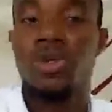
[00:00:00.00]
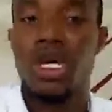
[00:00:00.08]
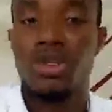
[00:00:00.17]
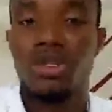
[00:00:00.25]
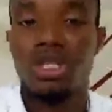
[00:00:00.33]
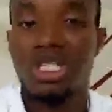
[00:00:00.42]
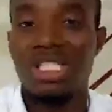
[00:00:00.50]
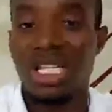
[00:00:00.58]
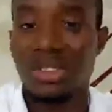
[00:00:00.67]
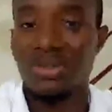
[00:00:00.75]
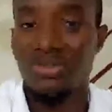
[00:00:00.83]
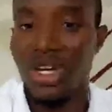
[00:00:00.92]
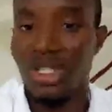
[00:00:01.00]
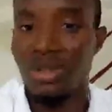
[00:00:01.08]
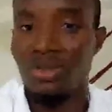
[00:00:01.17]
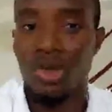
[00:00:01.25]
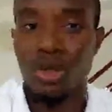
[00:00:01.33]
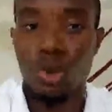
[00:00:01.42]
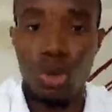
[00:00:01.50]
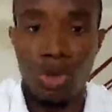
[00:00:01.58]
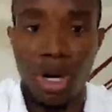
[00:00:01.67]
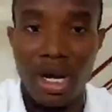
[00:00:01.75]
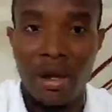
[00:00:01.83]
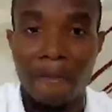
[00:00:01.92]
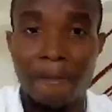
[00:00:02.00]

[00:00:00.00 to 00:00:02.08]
to end on the 31st of October.